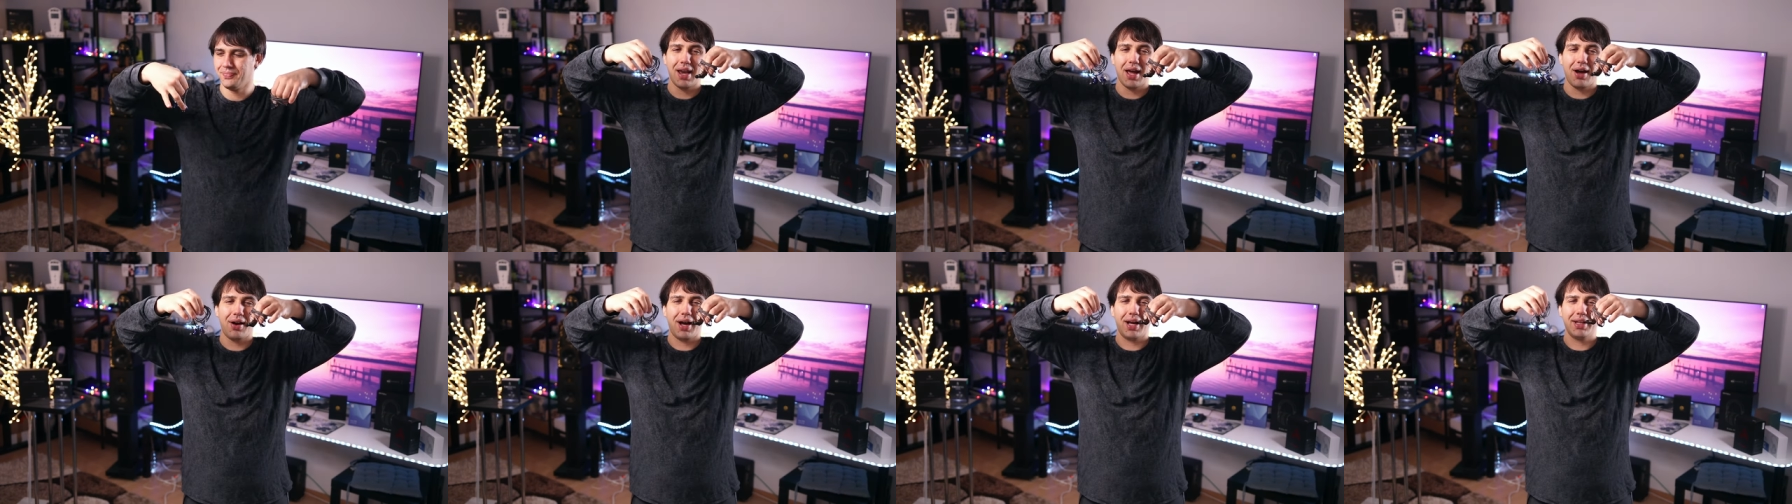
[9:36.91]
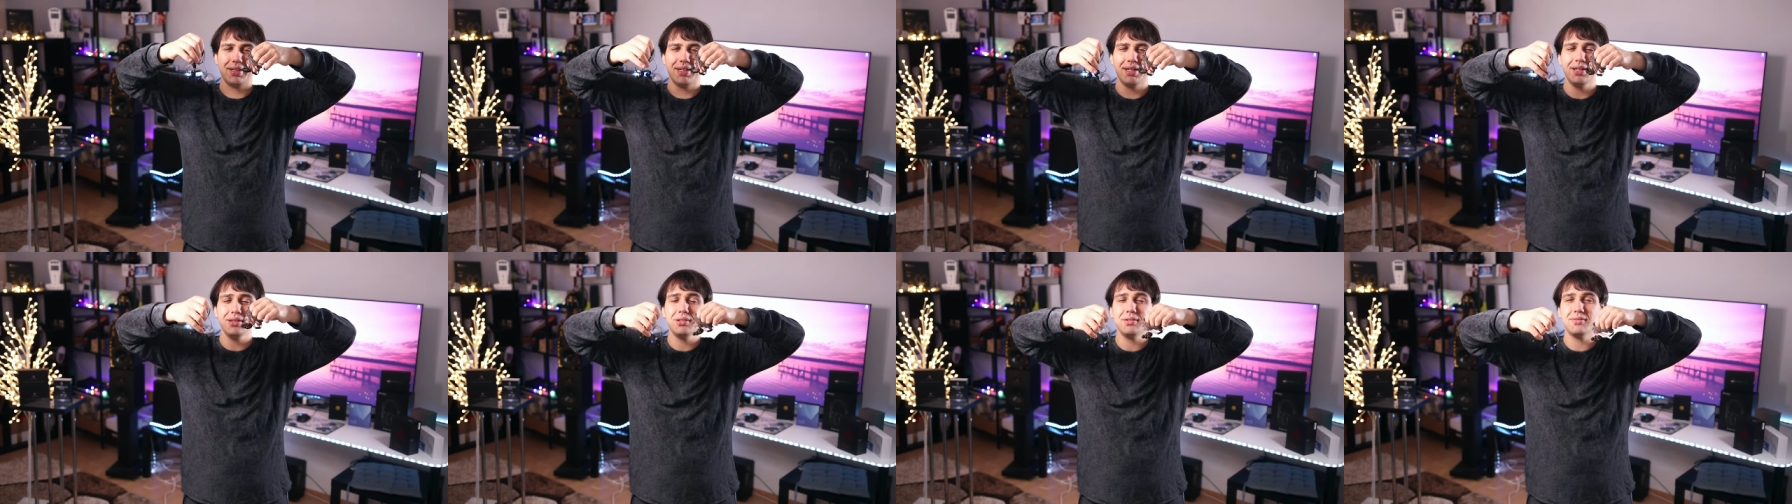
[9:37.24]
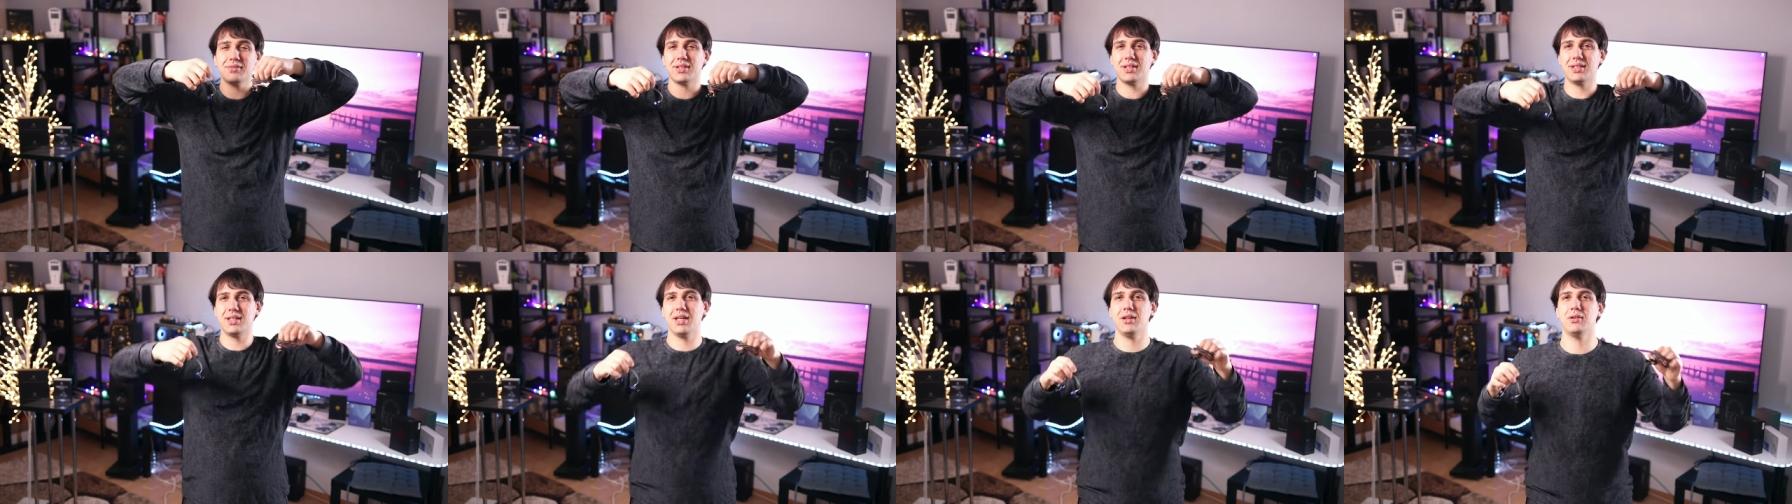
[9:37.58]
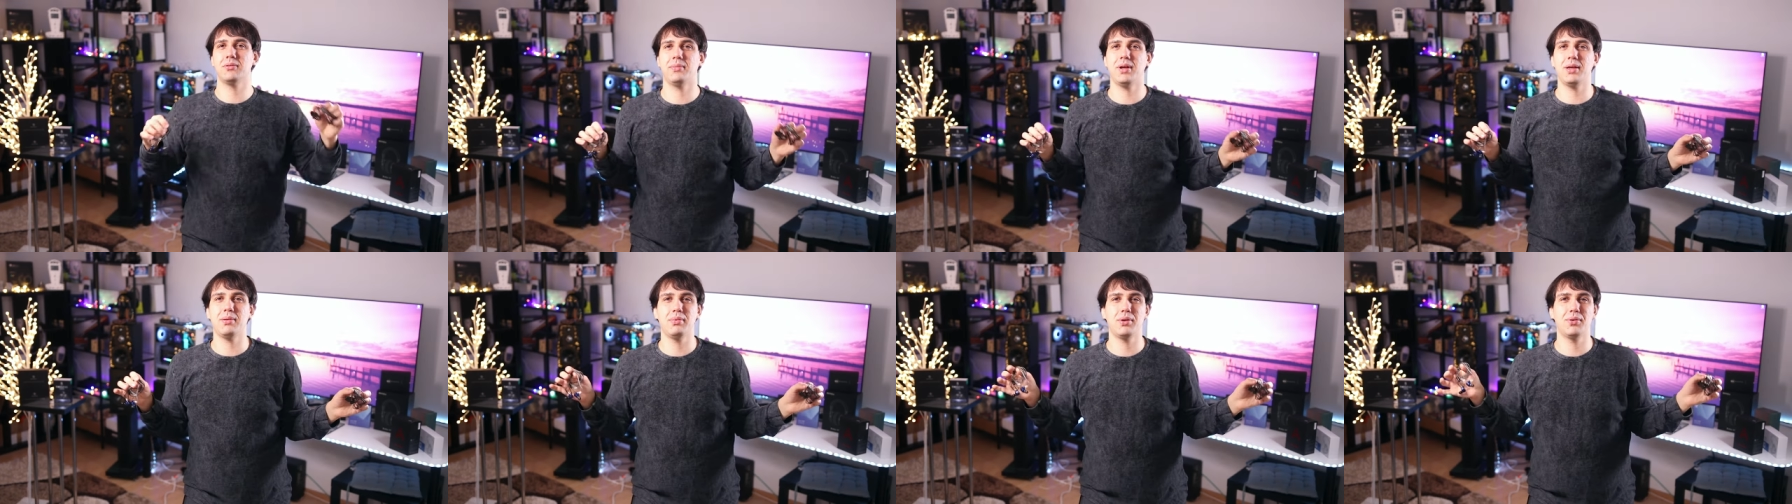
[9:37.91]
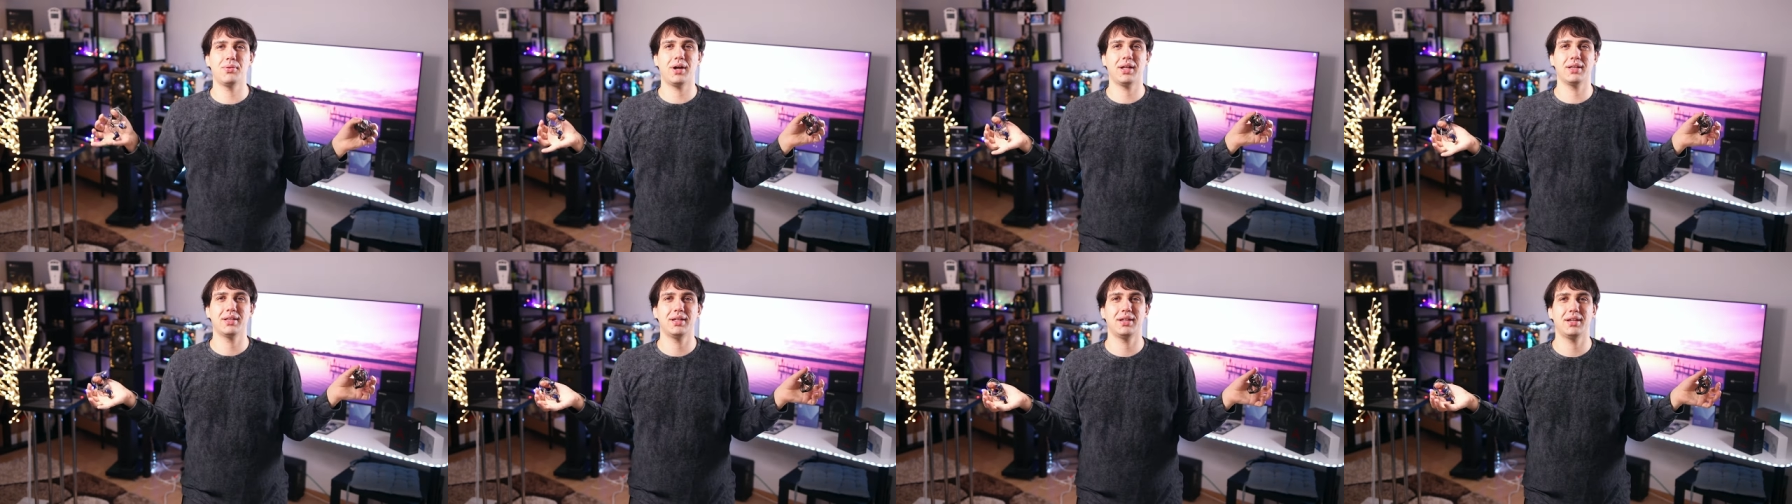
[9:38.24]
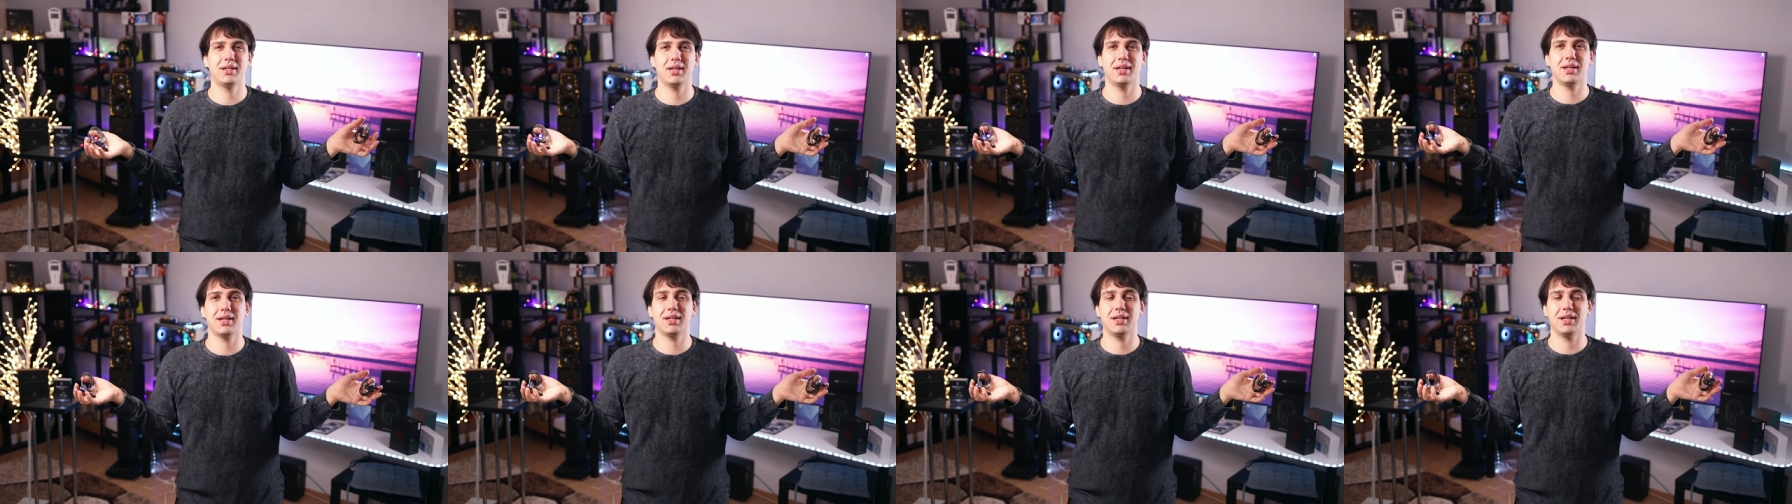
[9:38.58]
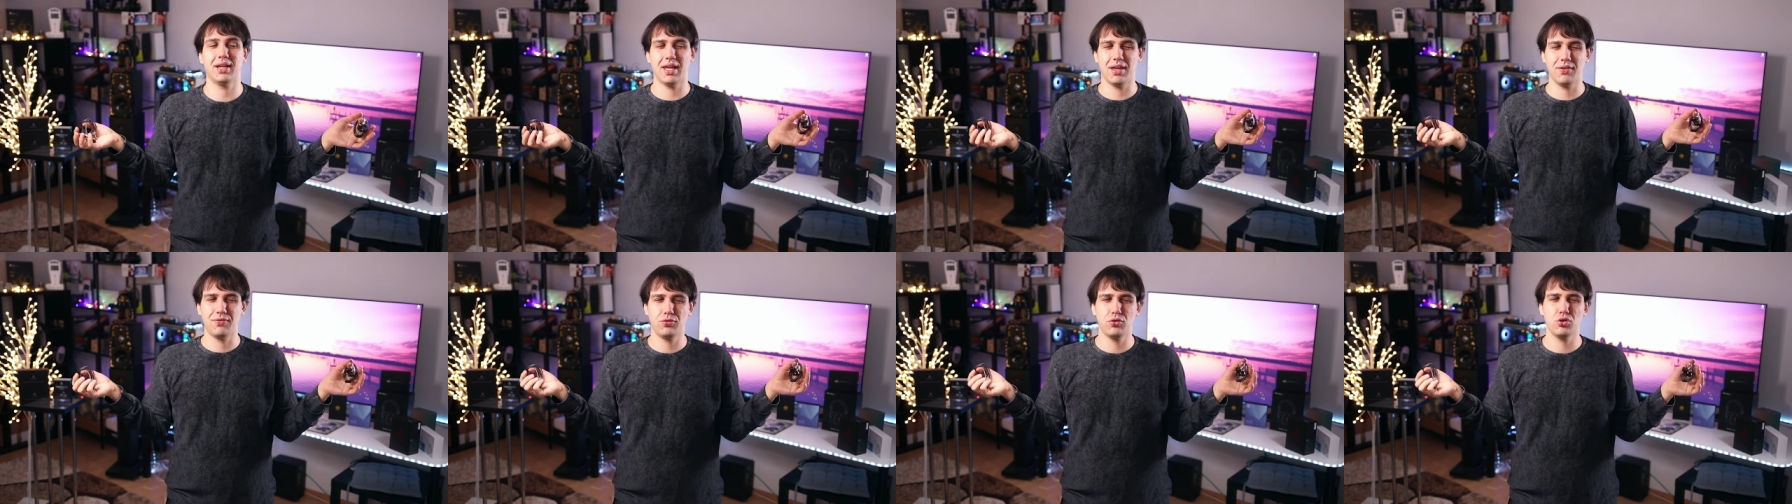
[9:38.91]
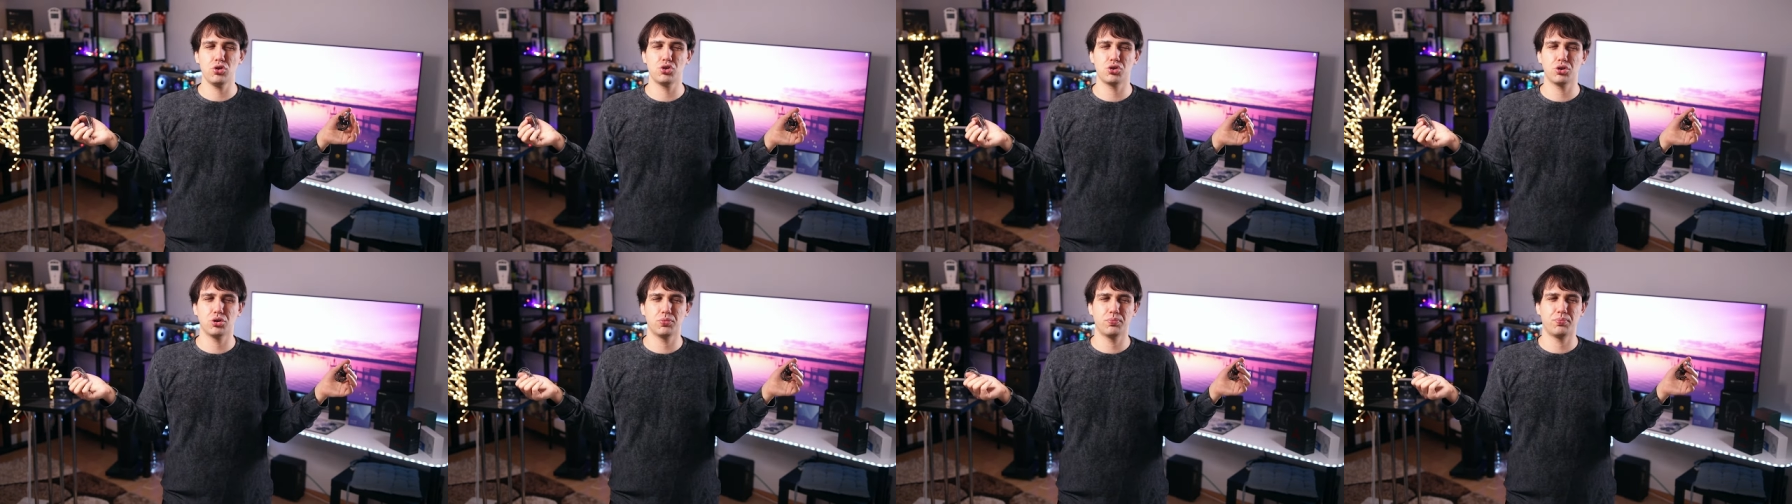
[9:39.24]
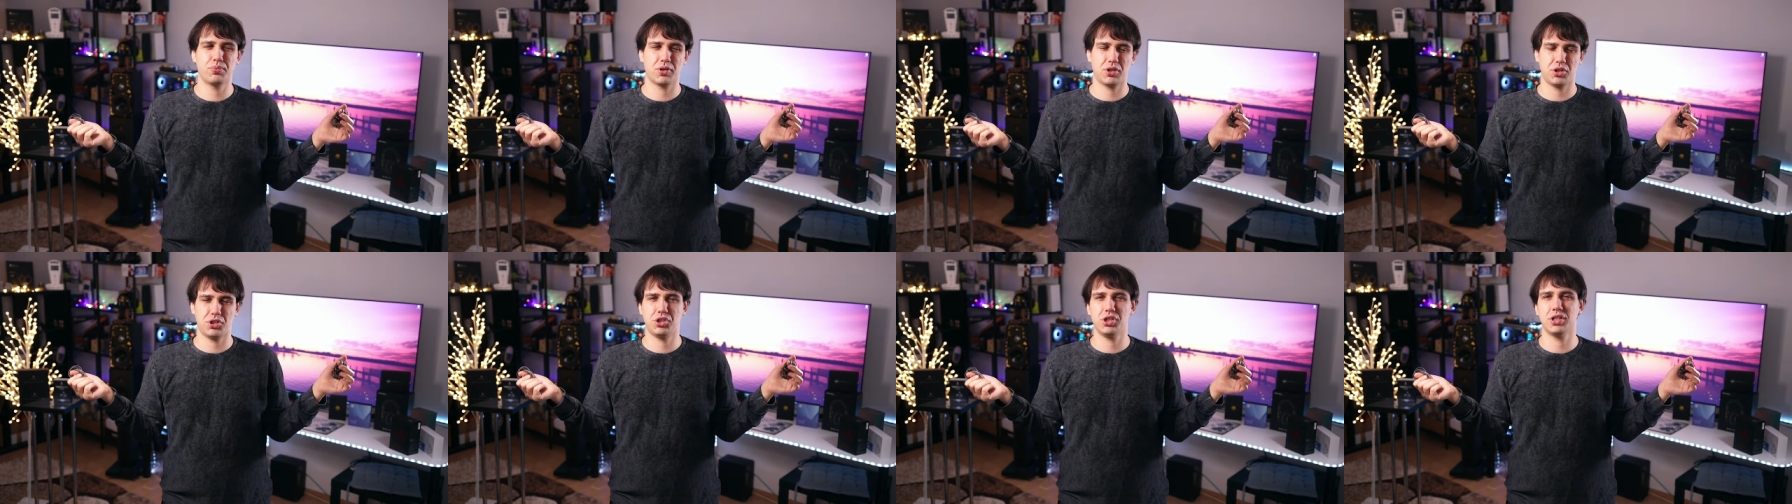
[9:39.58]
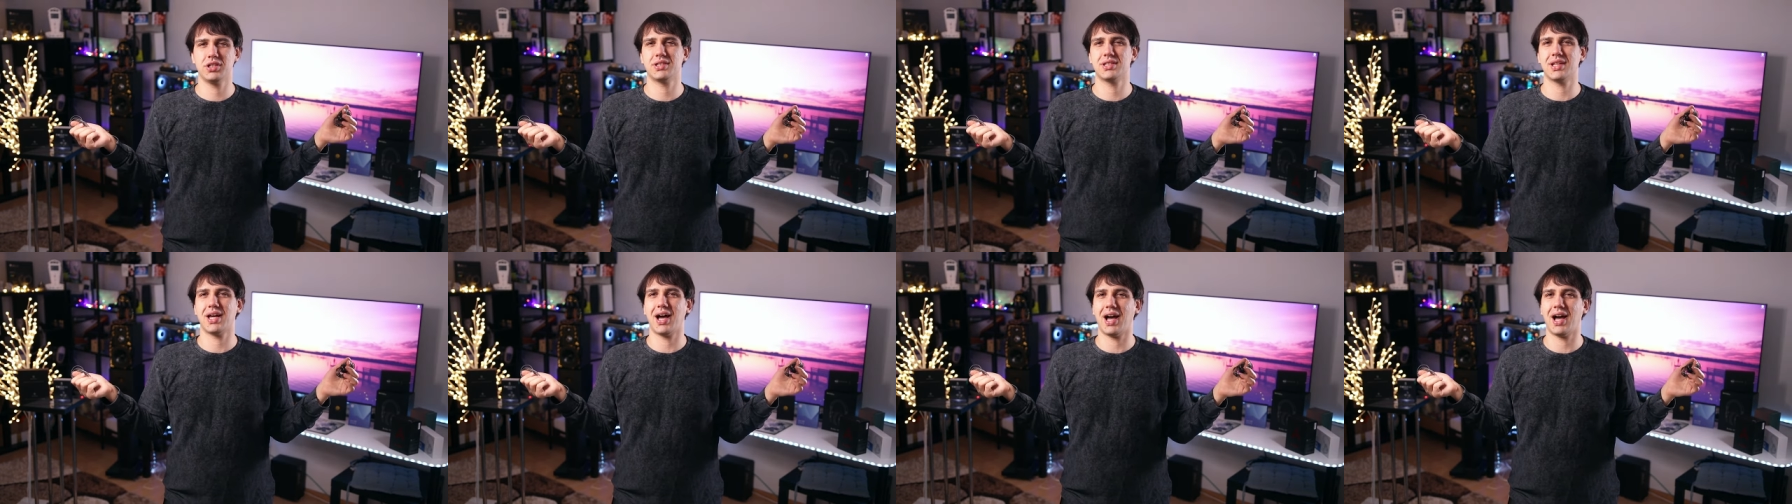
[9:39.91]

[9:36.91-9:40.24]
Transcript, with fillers: Now, at the end of the day, you may be wondering if you should purchase